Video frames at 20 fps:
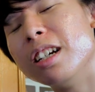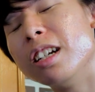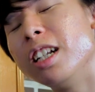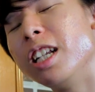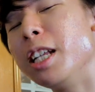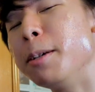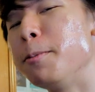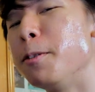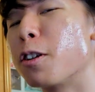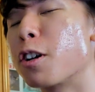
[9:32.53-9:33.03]

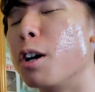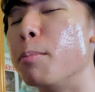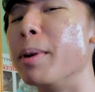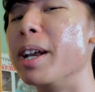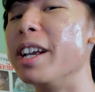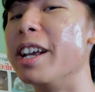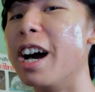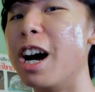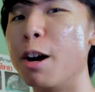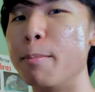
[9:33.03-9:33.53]
Leave your
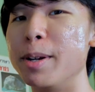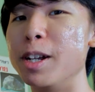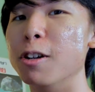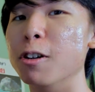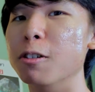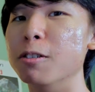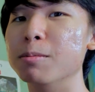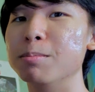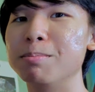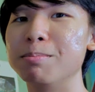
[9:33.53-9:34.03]
comment down
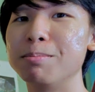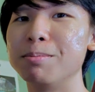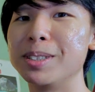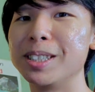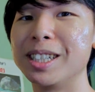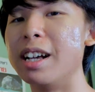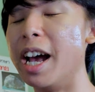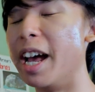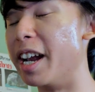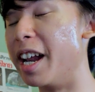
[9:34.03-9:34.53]
below.
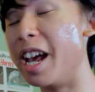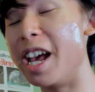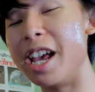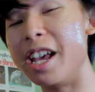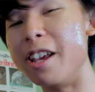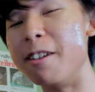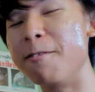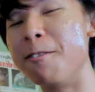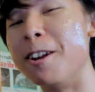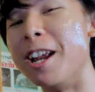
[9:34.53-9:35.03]
And hey,
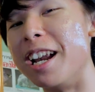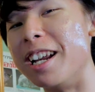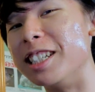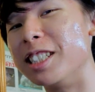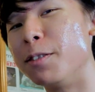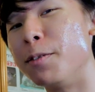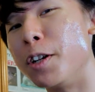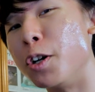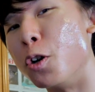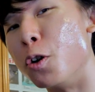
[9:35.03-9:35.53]
if you like
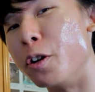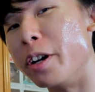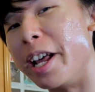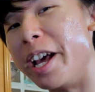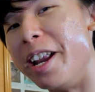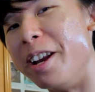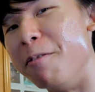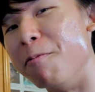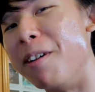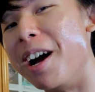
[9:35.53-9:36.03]
this video,
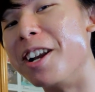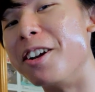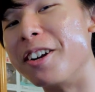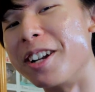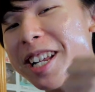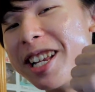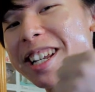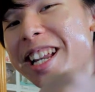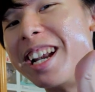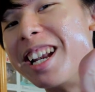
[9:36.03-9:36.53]
then why not
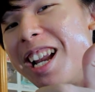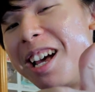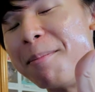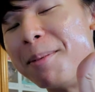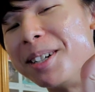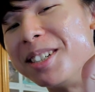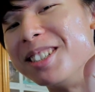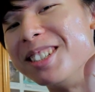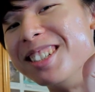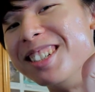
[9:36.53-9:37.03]
hit that like
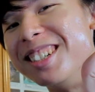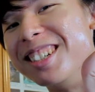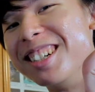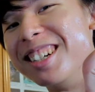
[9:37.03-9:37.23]
button?